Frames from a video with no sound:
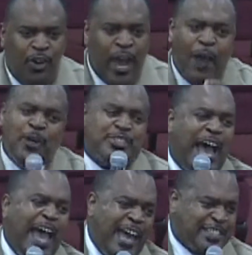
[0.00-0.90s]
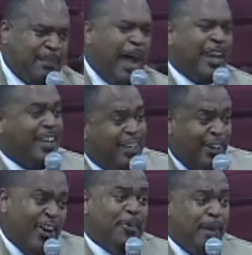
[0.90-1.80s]
Oh, I wish I had somebody
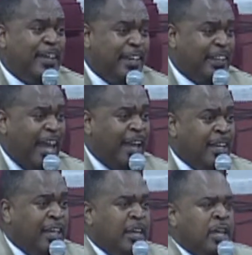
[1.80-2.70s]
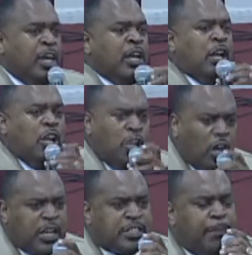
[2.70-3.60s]
here heard me here today.
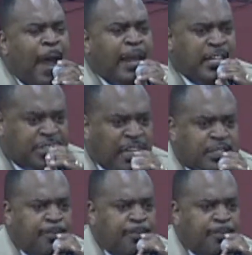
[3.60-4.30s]
Look at somebody and touch